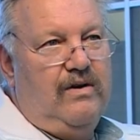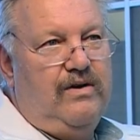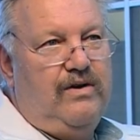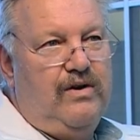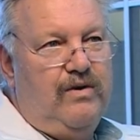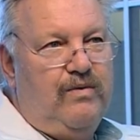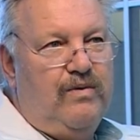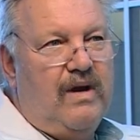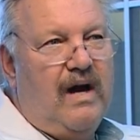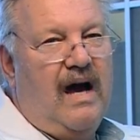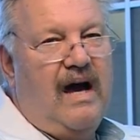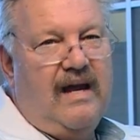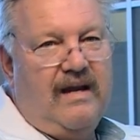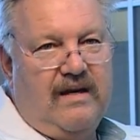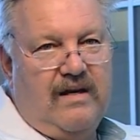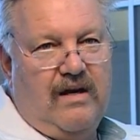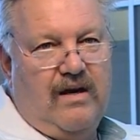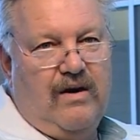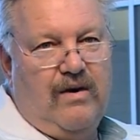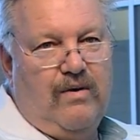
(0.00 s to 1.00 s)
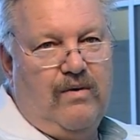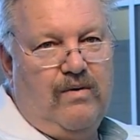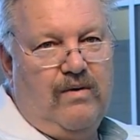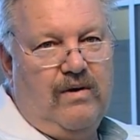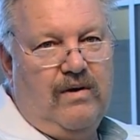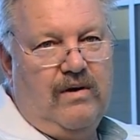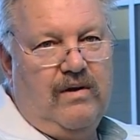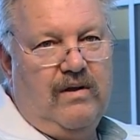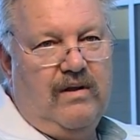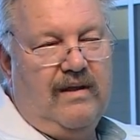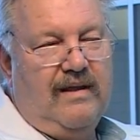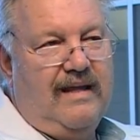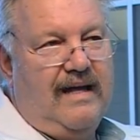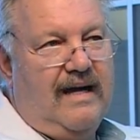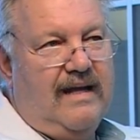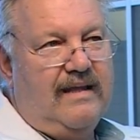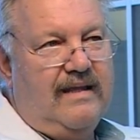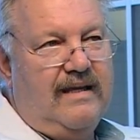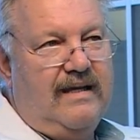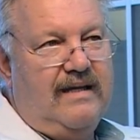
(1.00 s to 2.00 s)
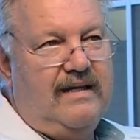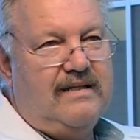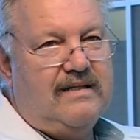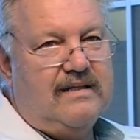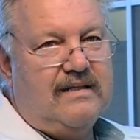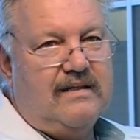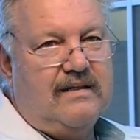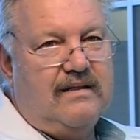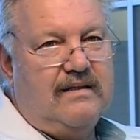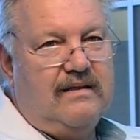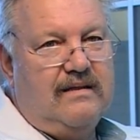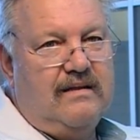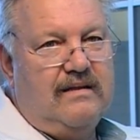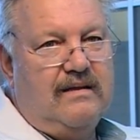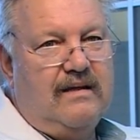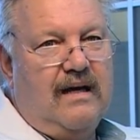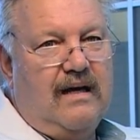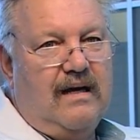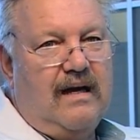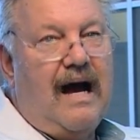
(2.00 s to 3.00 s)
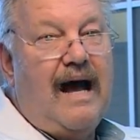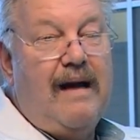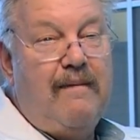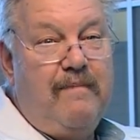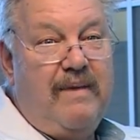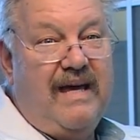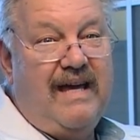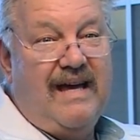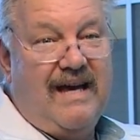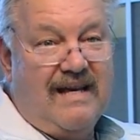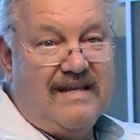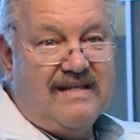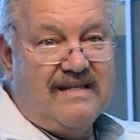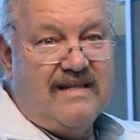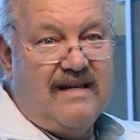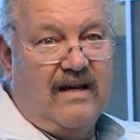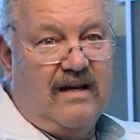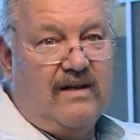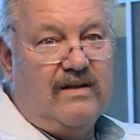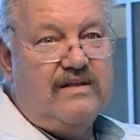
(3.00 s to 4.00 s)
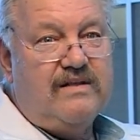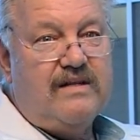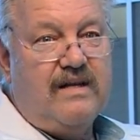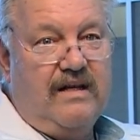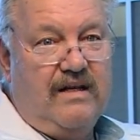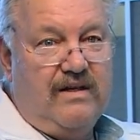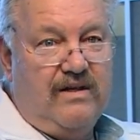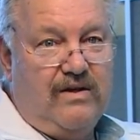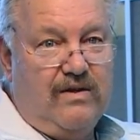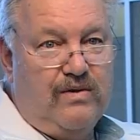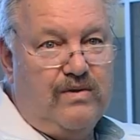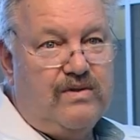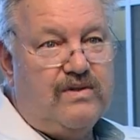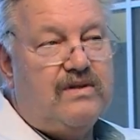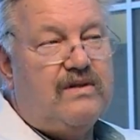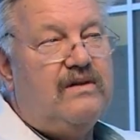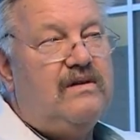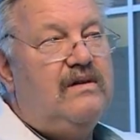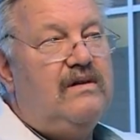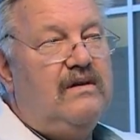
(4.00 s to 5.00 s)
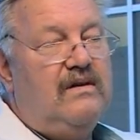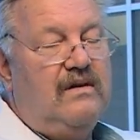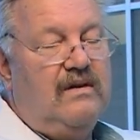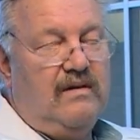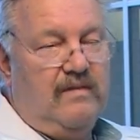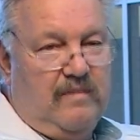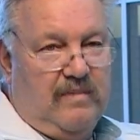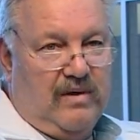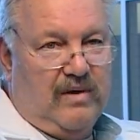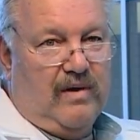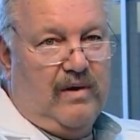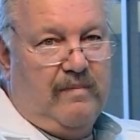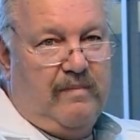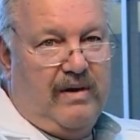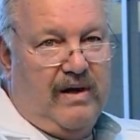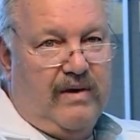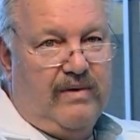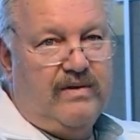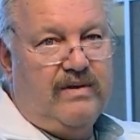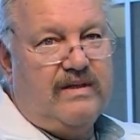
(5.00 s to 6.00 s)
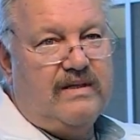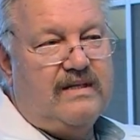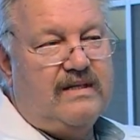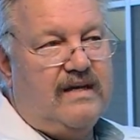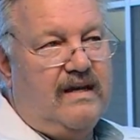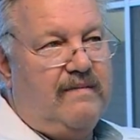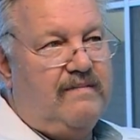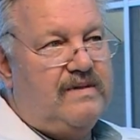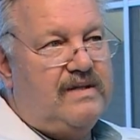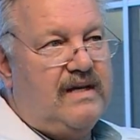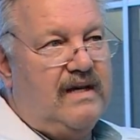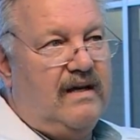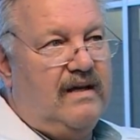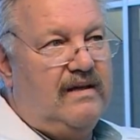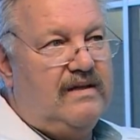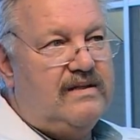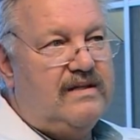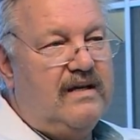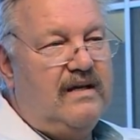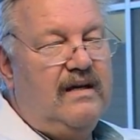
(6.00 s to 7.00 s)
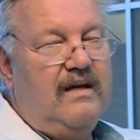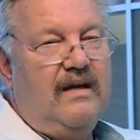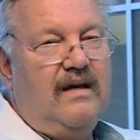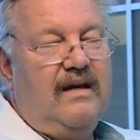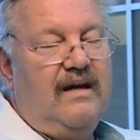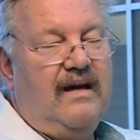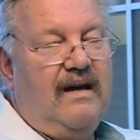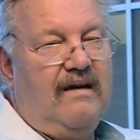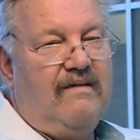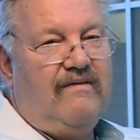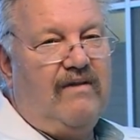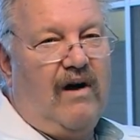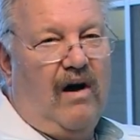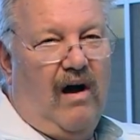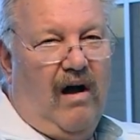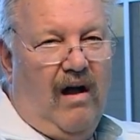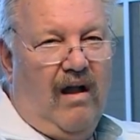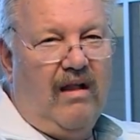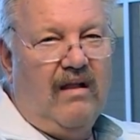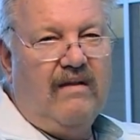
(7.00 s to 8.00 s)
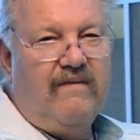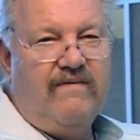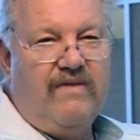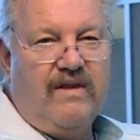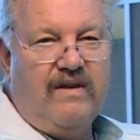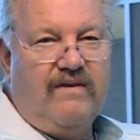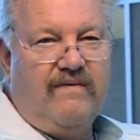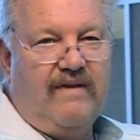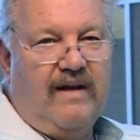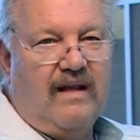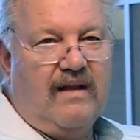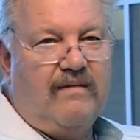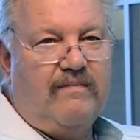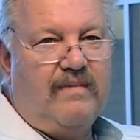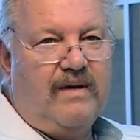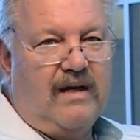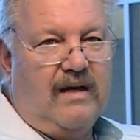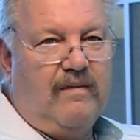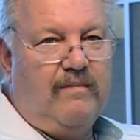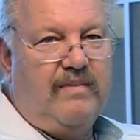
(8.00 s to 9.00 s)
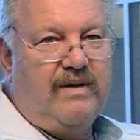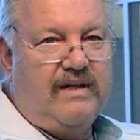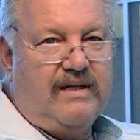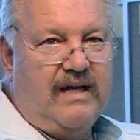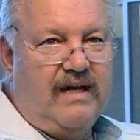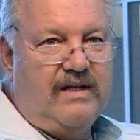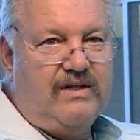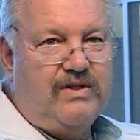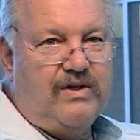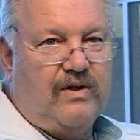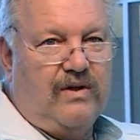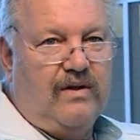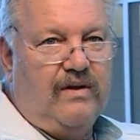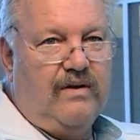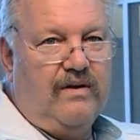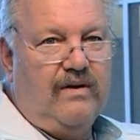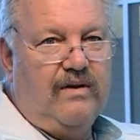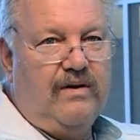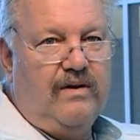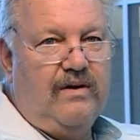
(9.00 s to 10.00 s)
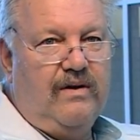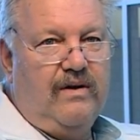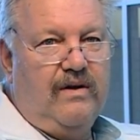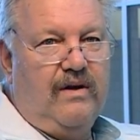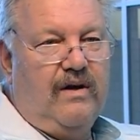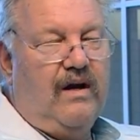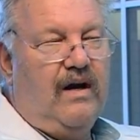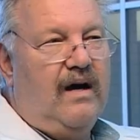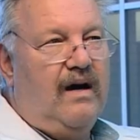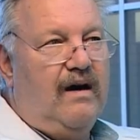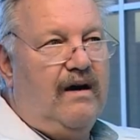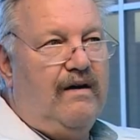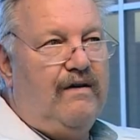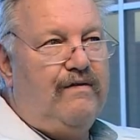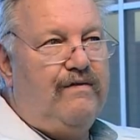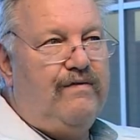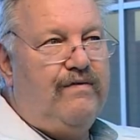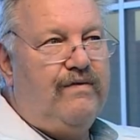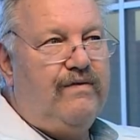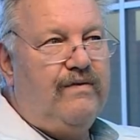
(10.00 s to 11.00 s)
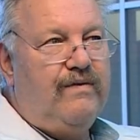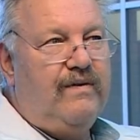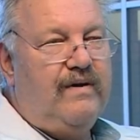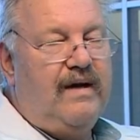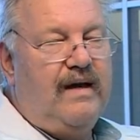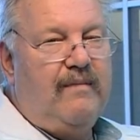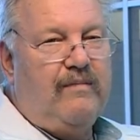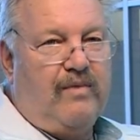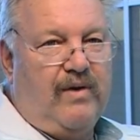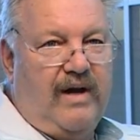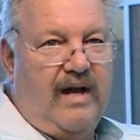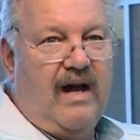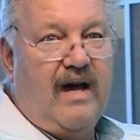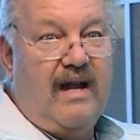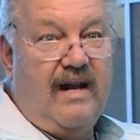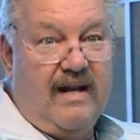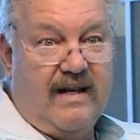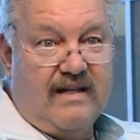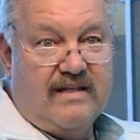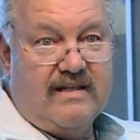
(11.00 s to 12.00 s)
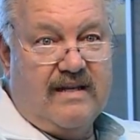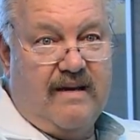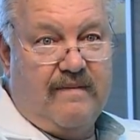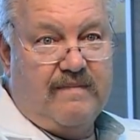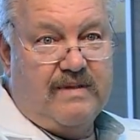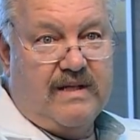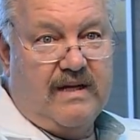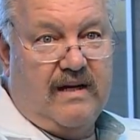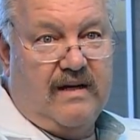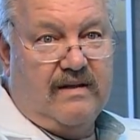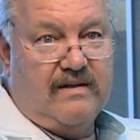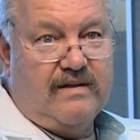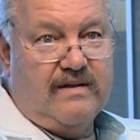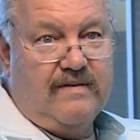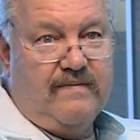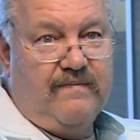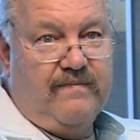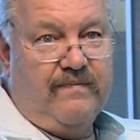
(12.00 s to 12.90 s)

do not know that these IPS cells, induced pluripotent stem cells, have all of the developmental potential of embryonic stem cells,